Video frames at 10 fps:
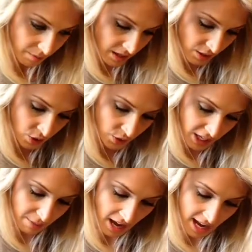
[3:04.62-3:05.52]

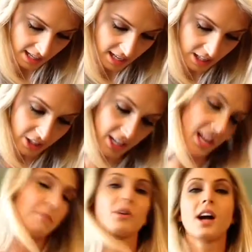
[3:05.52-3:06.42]
cream eye color in
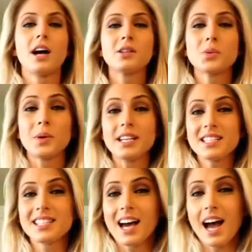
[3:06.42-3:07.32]
Apricot Twist.